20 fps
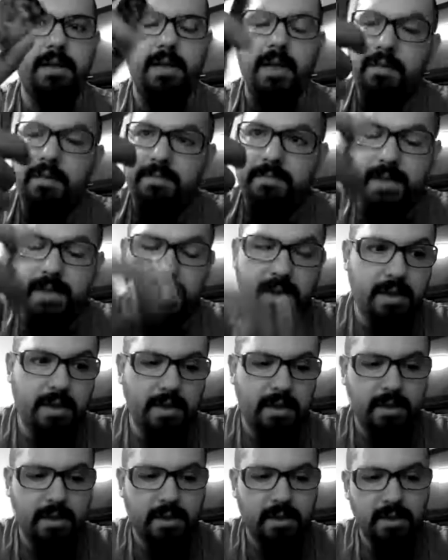gave me,
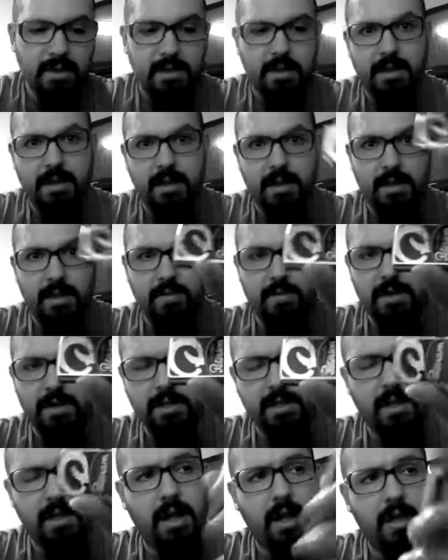and
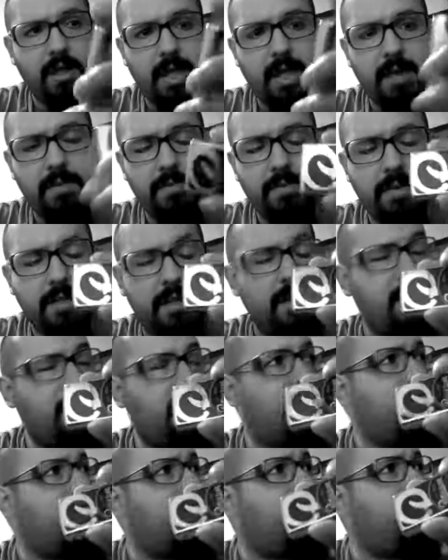one came with
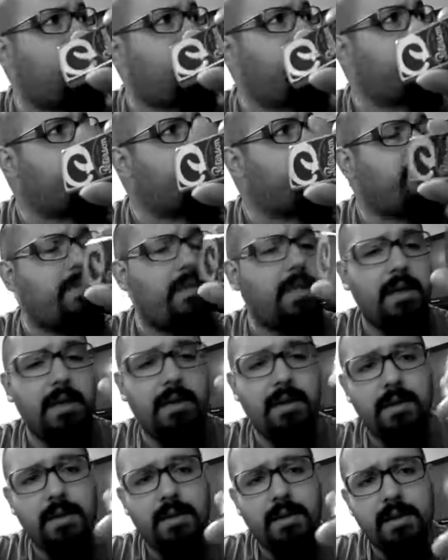the um,
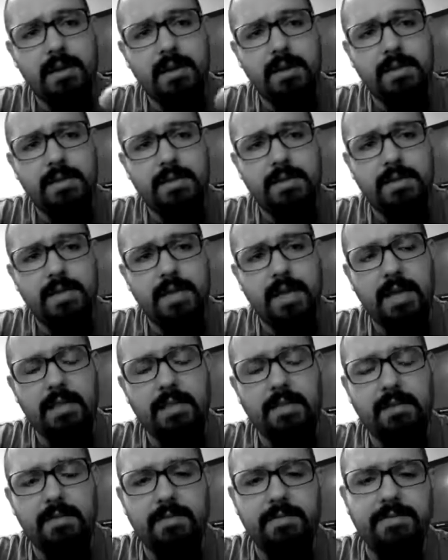
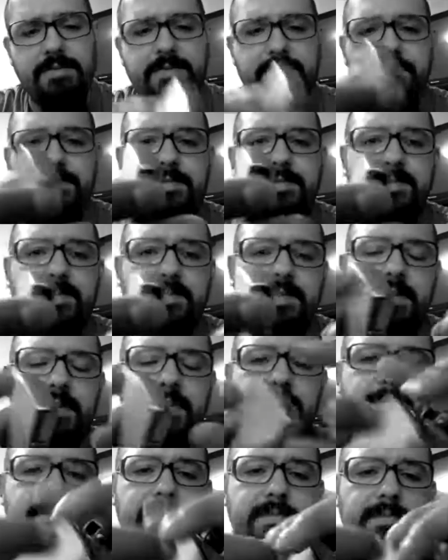set of
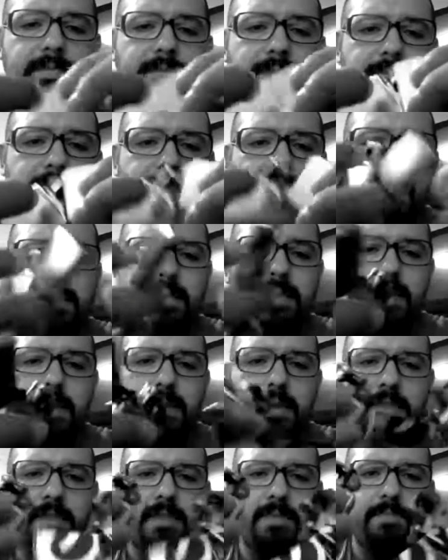um,
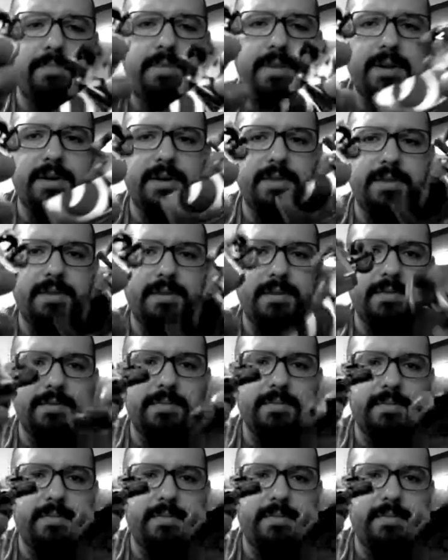the Peterson